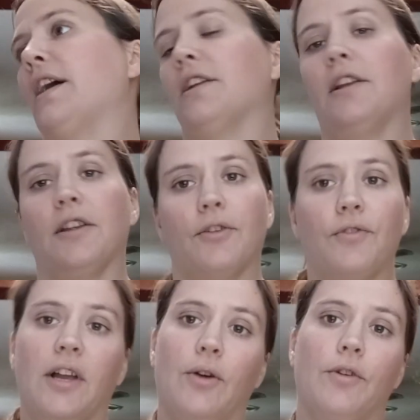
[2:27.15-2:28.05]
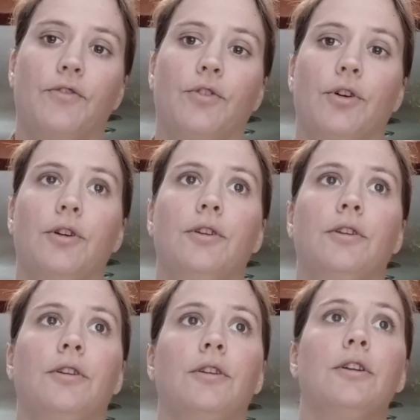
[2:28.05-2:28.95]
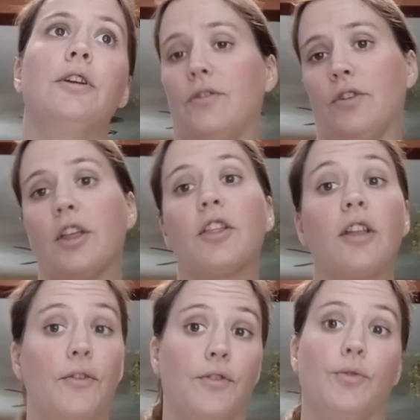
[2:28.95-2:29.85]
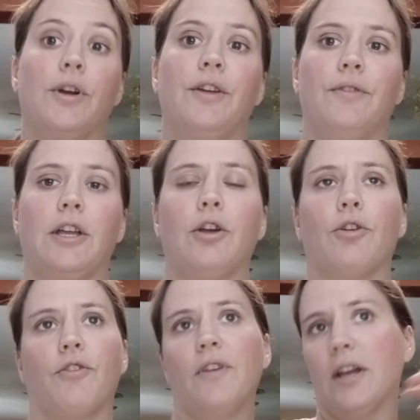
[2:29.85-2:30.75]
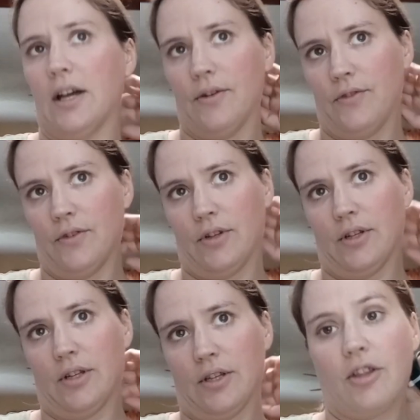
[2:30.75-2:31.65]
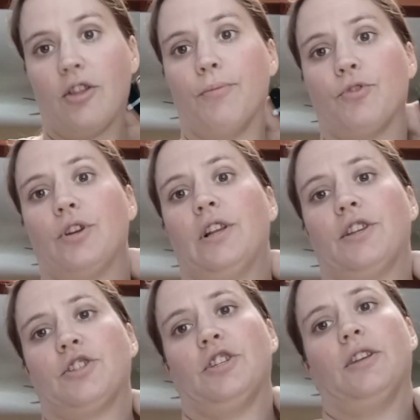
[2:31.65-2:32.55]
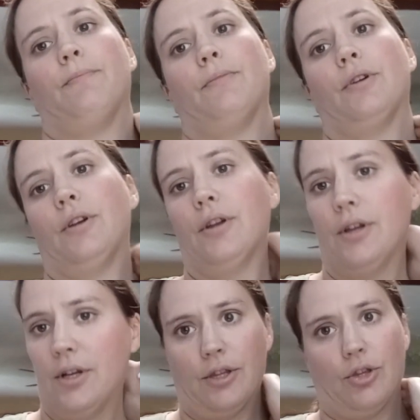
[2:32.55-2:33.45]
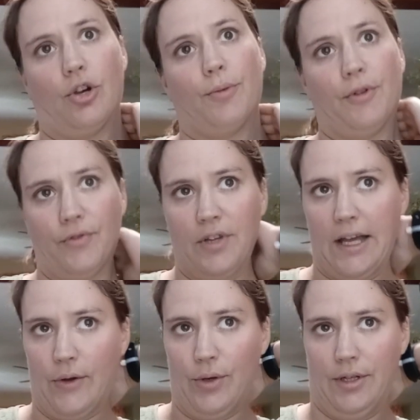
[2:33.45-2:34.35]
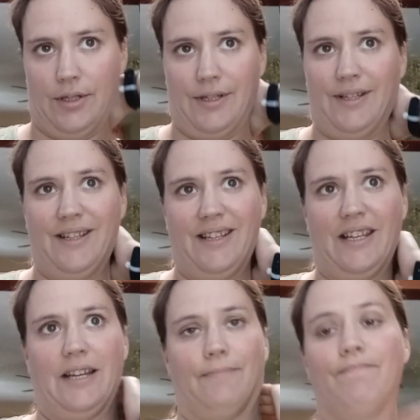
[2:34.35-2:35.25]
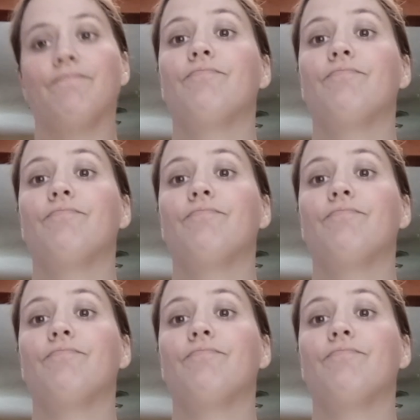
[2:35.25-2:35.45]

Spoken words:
handling the flour for giving stuff away, because we have some really cheap normal flour, and yeah,